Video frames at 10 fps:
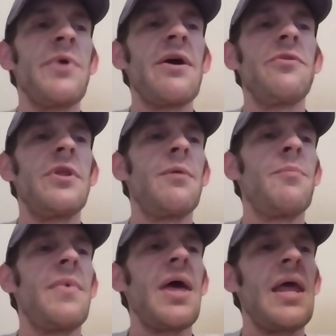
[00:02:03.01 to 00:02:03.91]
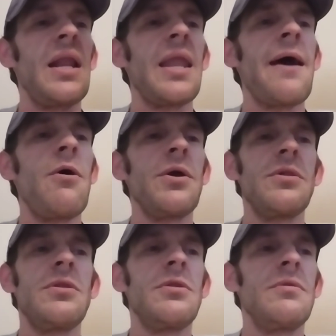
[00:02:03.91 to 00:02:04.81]
around them and
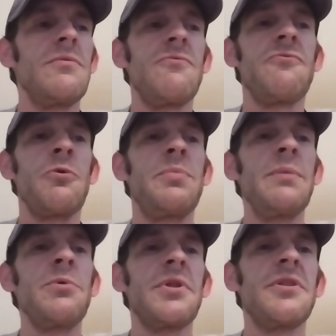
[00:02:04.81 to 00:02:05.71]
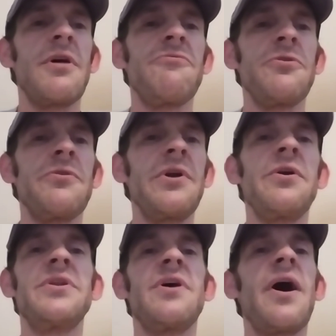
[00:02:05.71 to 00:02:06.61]
allowing for people to suffer
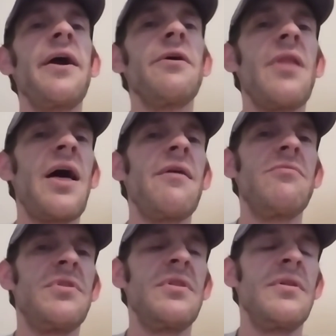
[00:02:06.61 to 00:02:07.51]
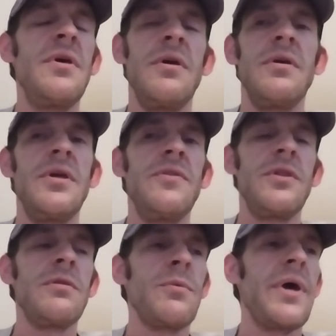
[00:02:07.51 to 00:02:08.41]
their entire lives in
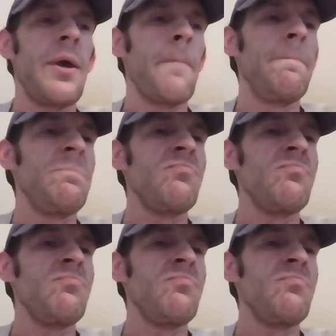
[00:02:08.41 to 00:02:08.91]
this way.